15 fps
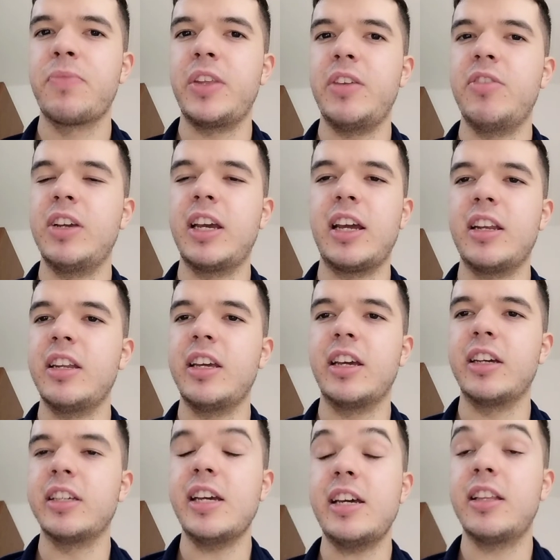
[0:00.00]
even get
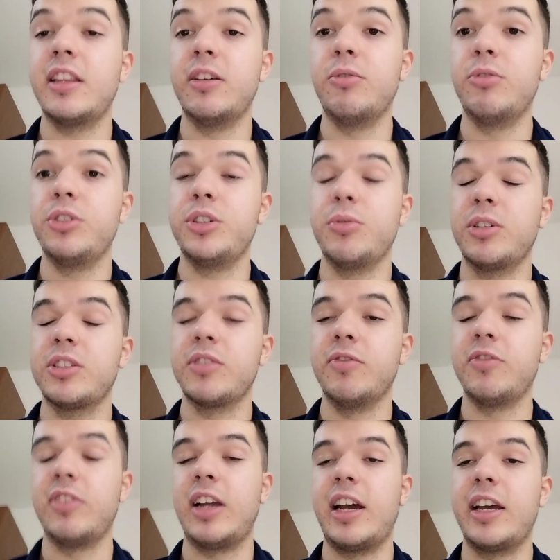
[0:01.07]
near. Yeah, she
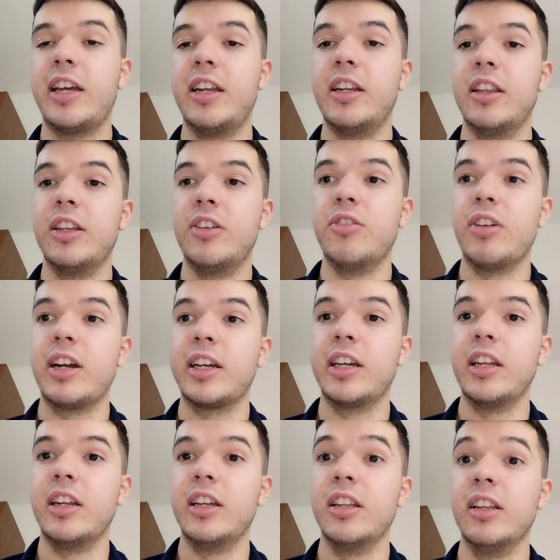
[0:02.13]
wasn't flying the
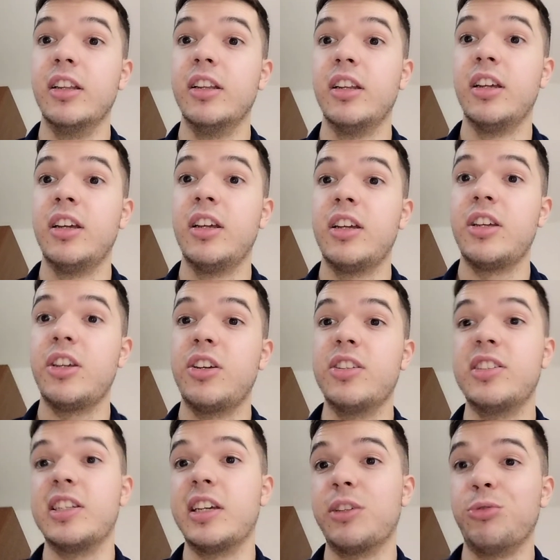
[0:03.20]
dragon, and you
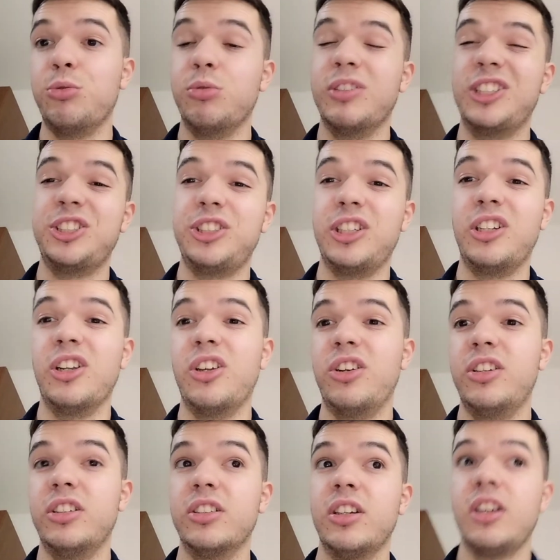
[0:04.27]
could say, oh, well, she
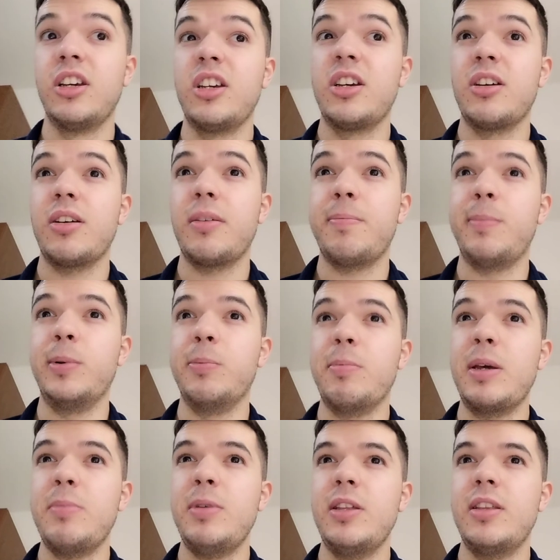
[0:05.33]
learned. But
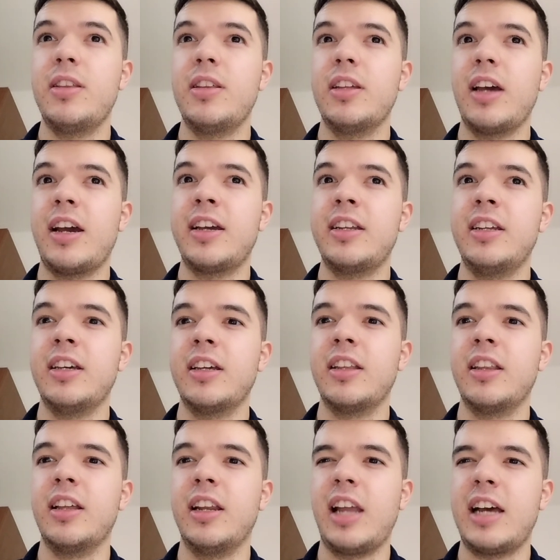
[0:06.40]
maybe the idea
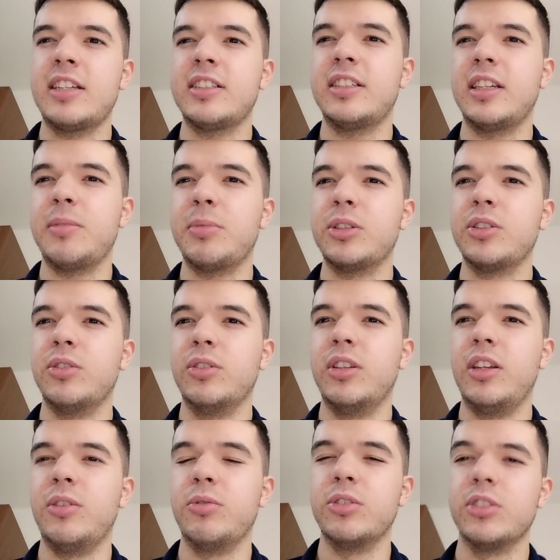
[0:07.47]
the last episode
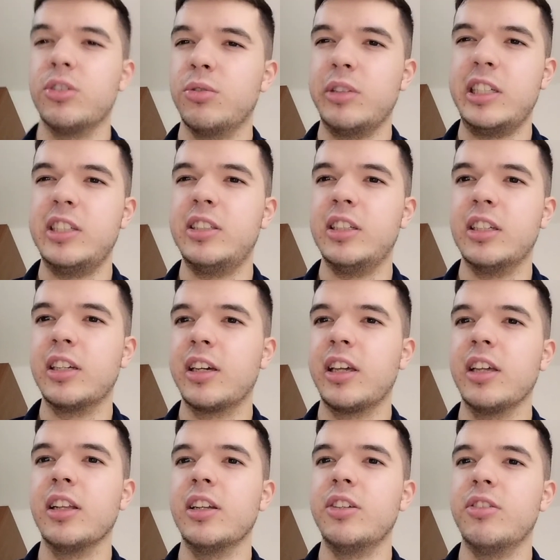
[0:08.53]
it was so easy to
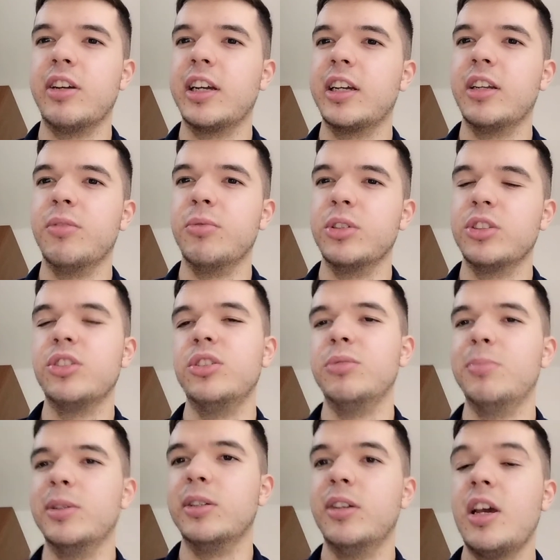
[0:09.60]
kill a dragon was
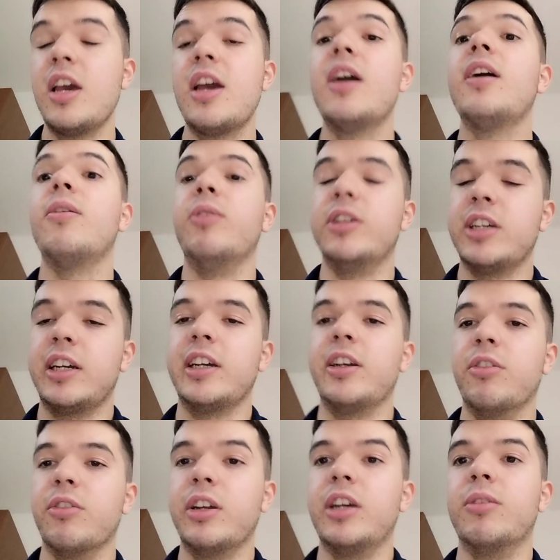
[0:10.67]
stupid, which I
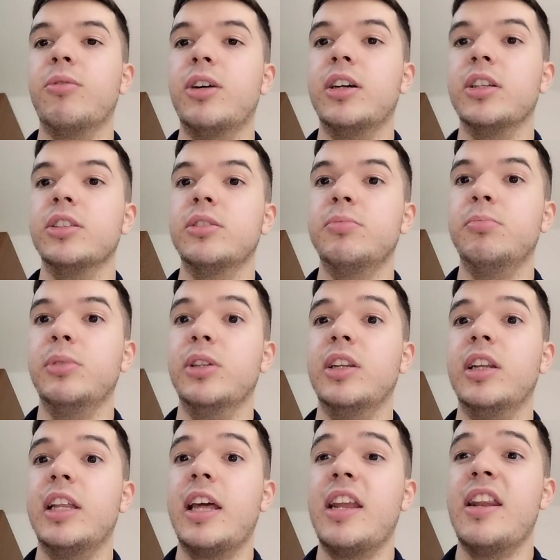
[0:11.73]
agree it was.
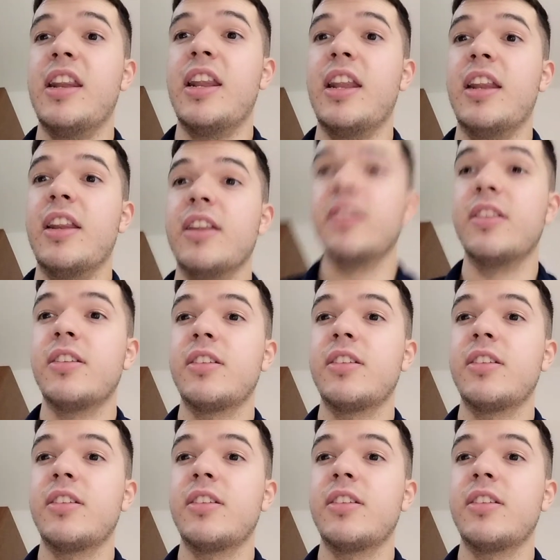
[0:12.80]
But then